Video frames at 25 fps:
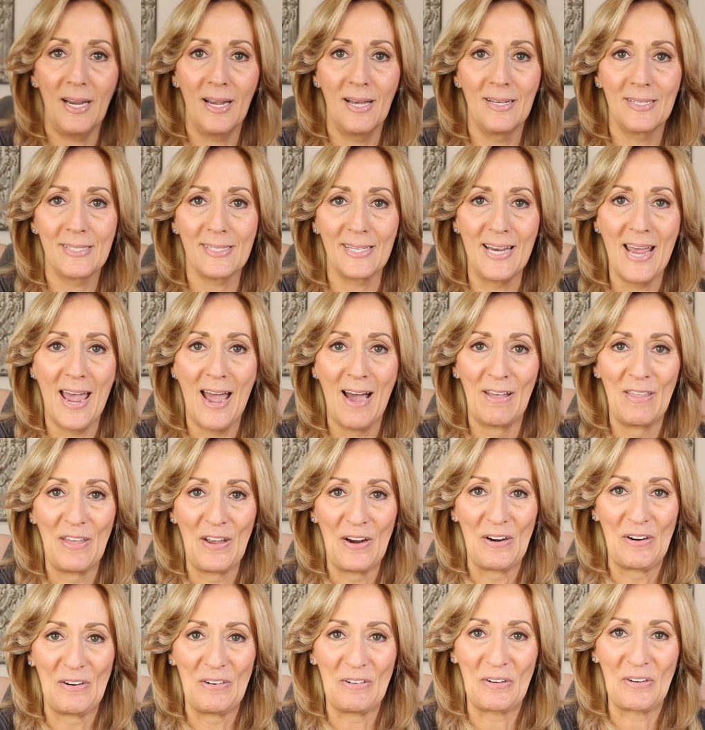nails now.
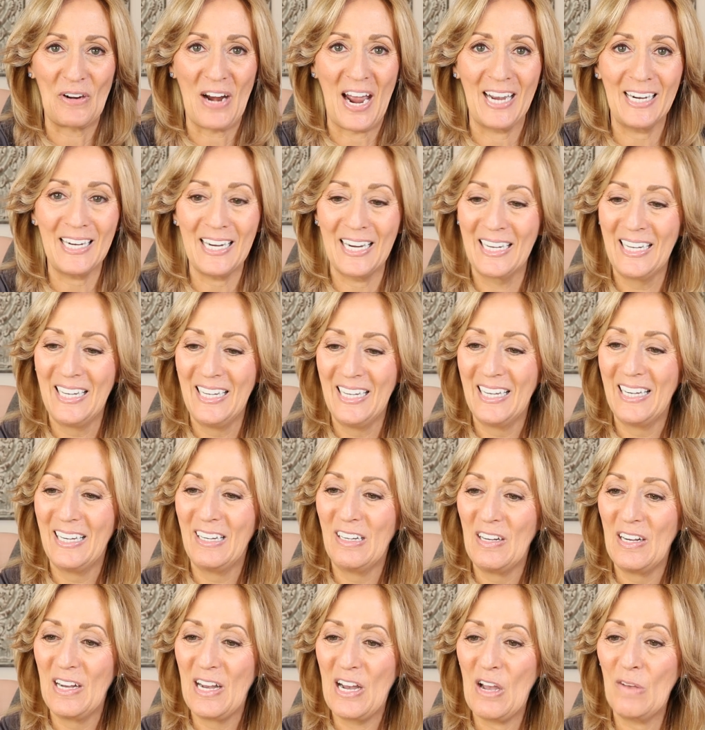They're a wreck.
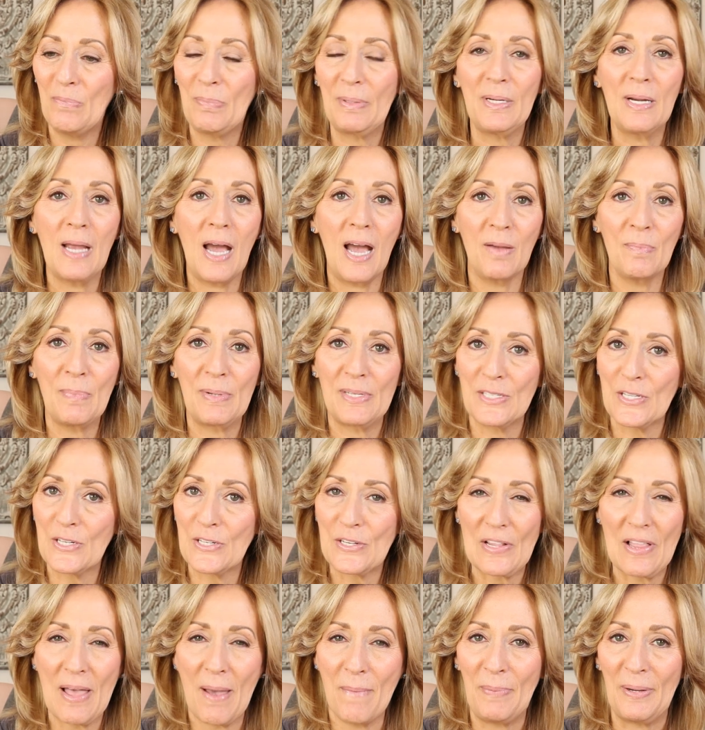I've been, I've been
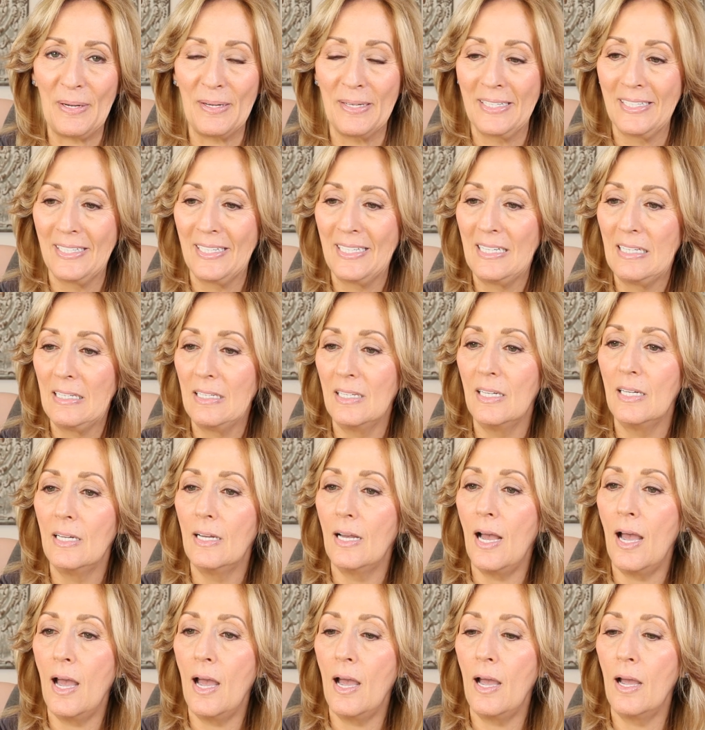schlepping.
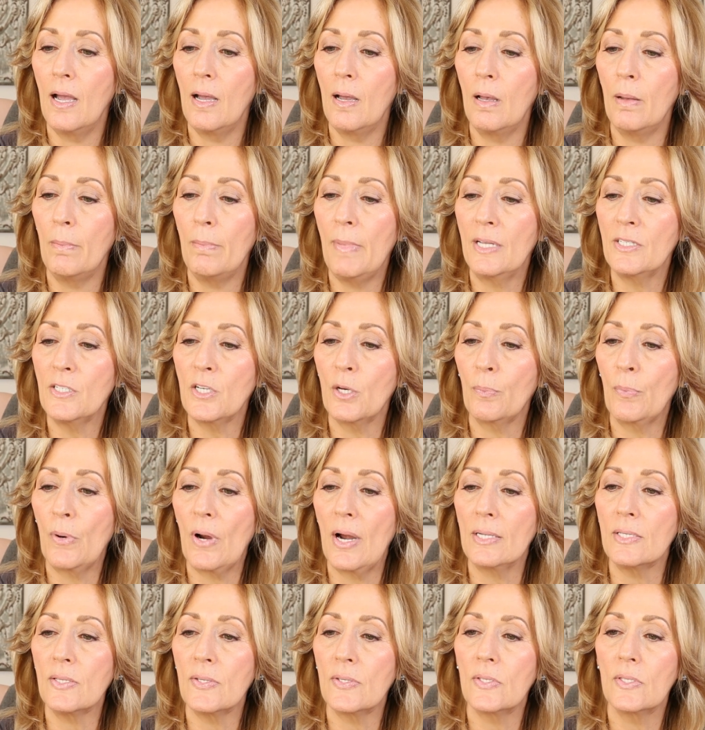Uh, Magic
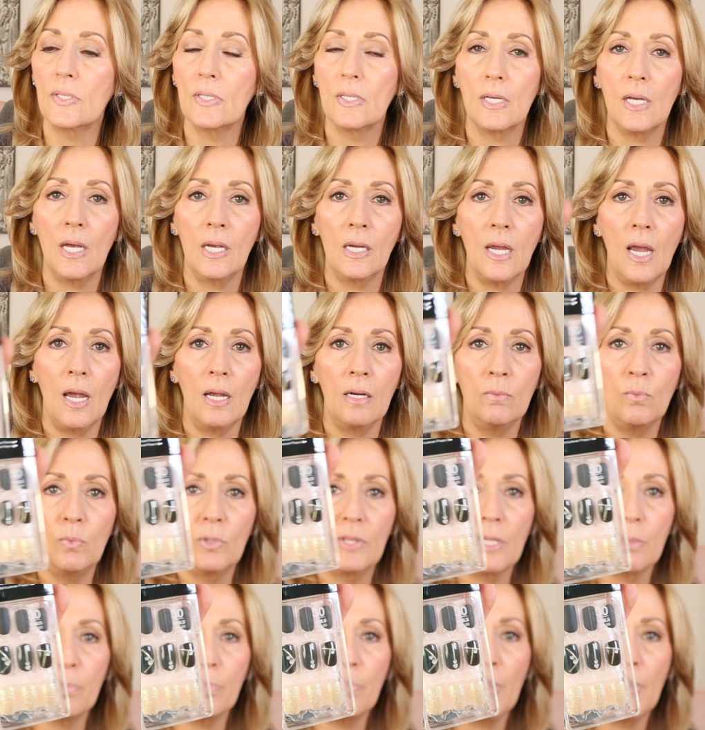Press again with the